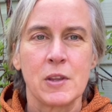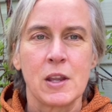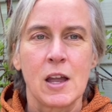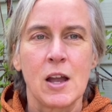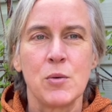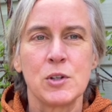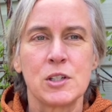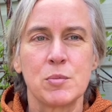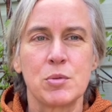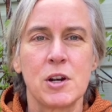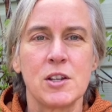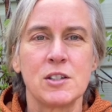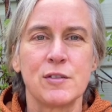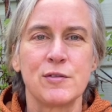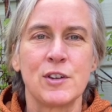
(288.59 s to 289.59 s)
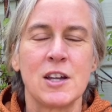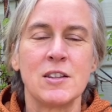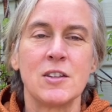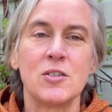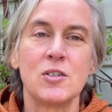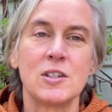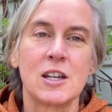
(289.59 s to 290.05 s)
I was surprised to find
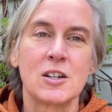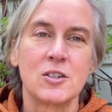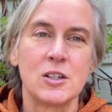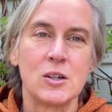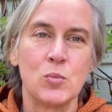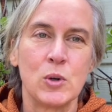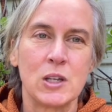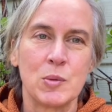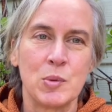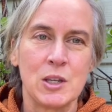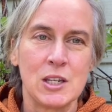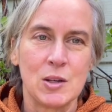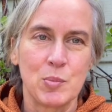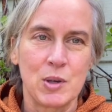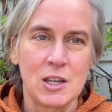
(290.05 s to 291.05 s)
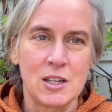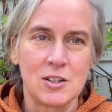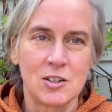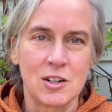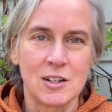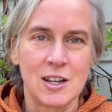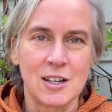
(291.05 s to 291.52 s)
that there's actually a Wikipedia
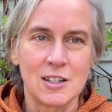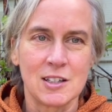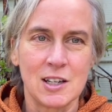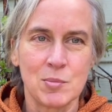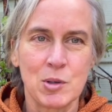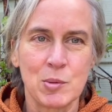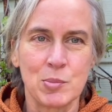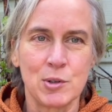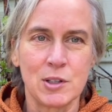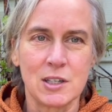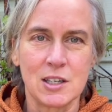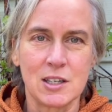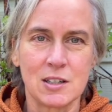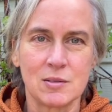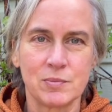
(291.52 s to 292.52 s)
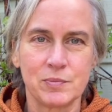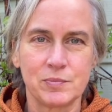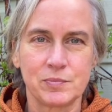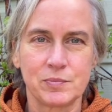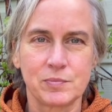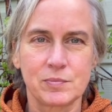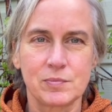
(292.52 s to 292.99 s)
page on academic bullying.
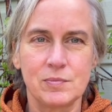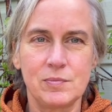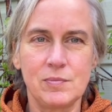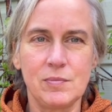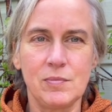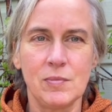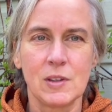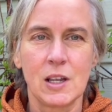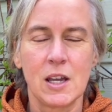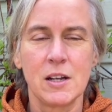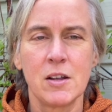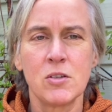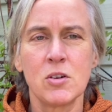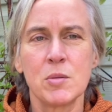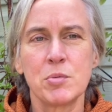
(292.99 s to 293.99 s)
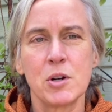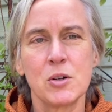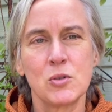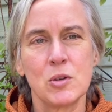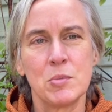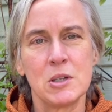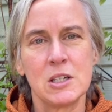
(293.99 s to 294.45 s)
Another
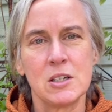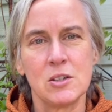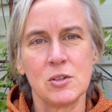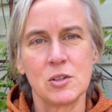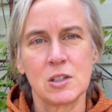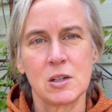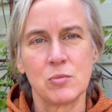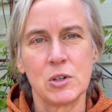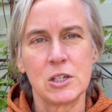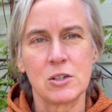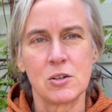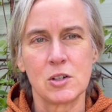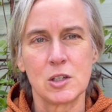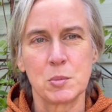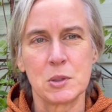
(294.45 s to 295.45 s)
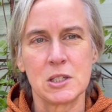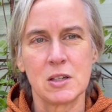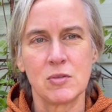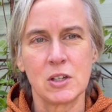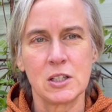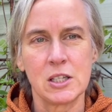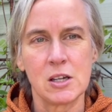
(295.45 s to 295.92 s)
approach would be to do some research
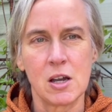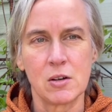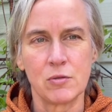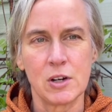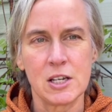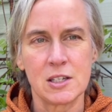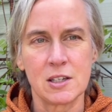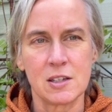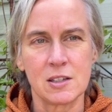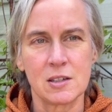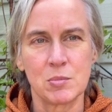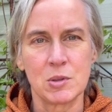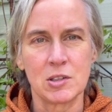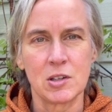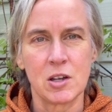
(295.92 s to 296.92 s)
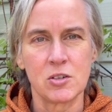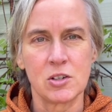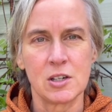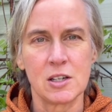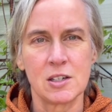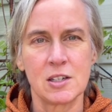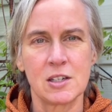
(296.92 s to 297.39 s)
specifically on racist,
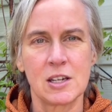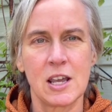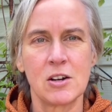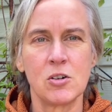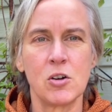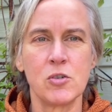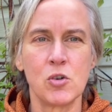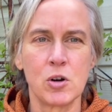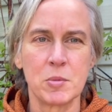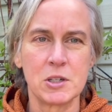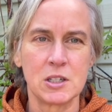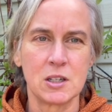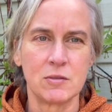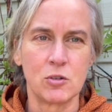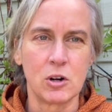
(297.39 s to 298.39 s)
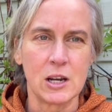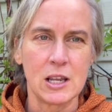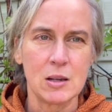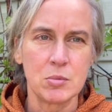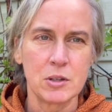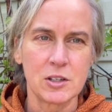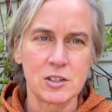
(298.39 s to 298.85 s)
misogynist, heteronormative, or
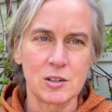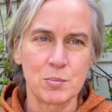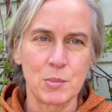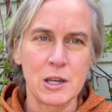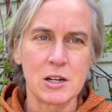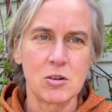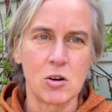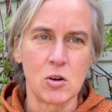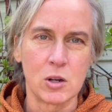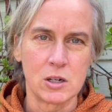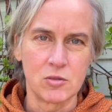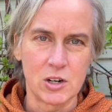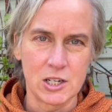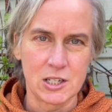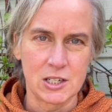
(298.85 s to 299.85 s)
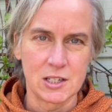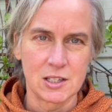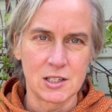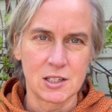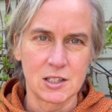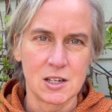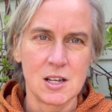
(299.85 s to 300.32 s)
ableist
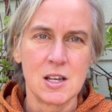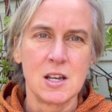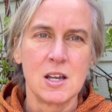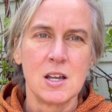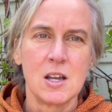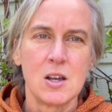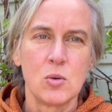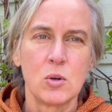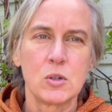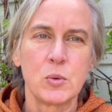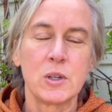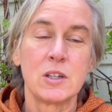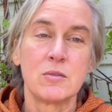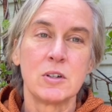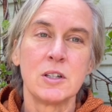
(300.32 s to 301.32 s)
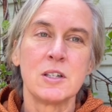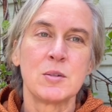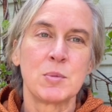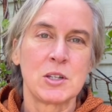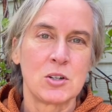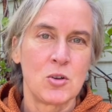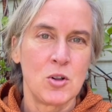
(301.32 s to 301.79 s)
microaggressions, which we could really
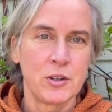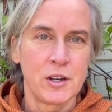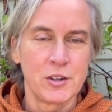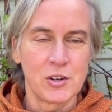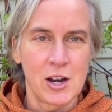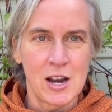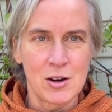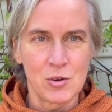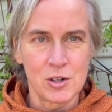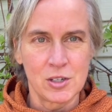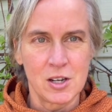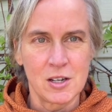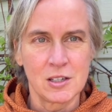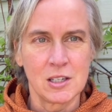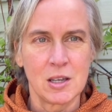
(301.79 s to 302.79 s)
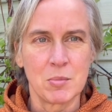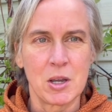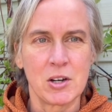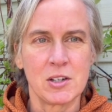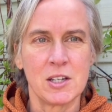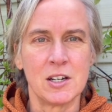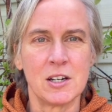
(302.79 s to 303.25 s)
spend a whole nother hour talking
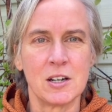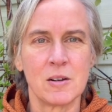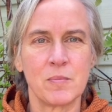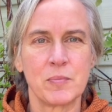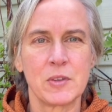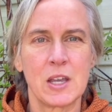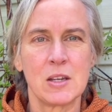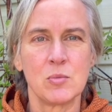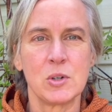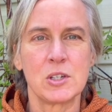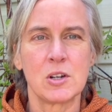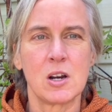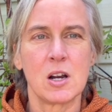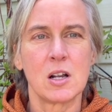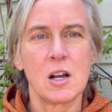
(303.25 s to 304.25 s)
about here, and which are a